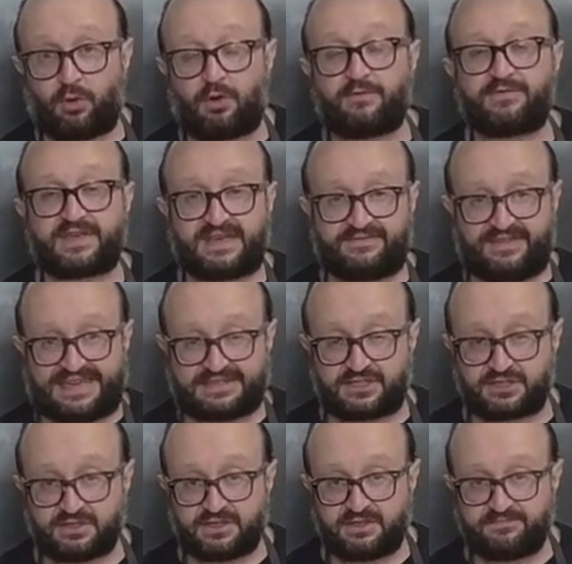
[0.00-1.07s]
off
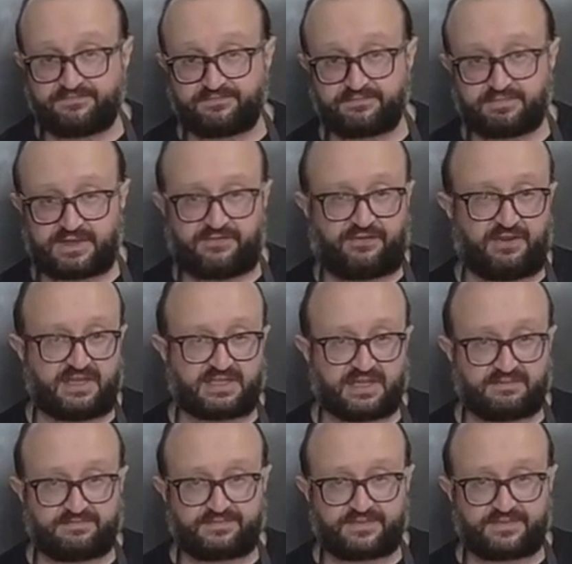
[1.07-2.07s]
eventually, but freeze it.